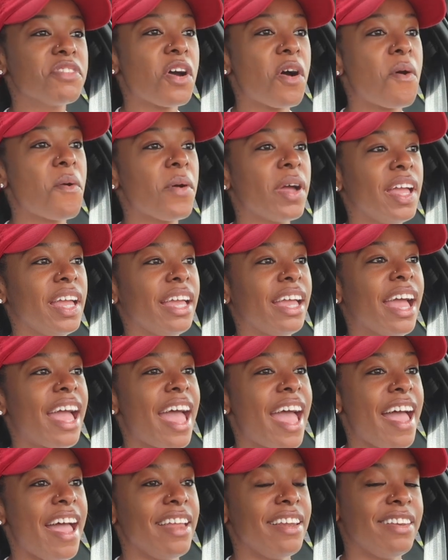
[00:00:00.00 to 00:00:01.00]
going
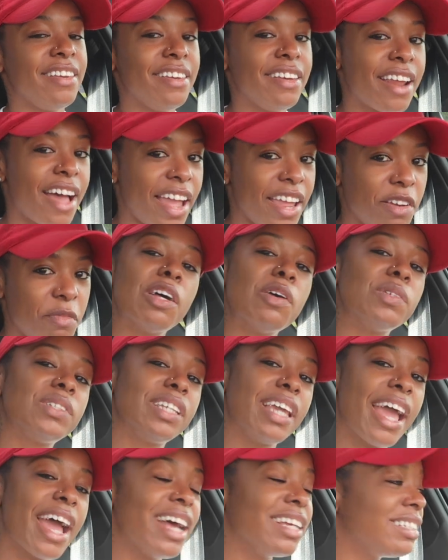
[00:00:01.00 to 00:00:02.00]
at night. Those
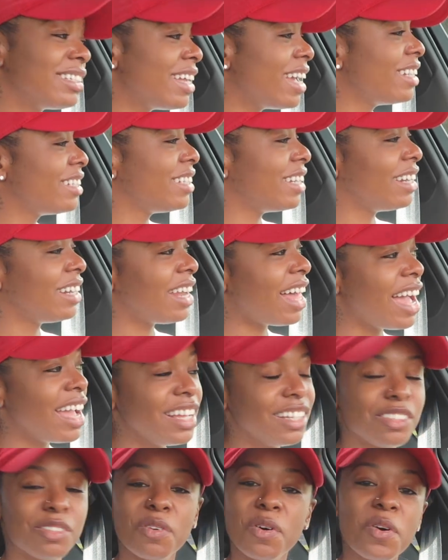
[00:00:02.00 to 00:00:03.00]
gas station
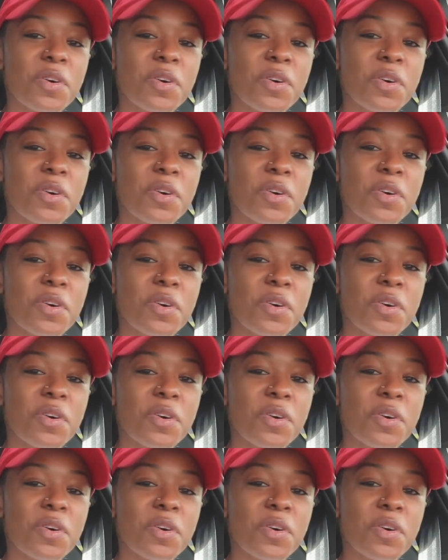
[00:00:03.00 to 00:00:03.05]
lights,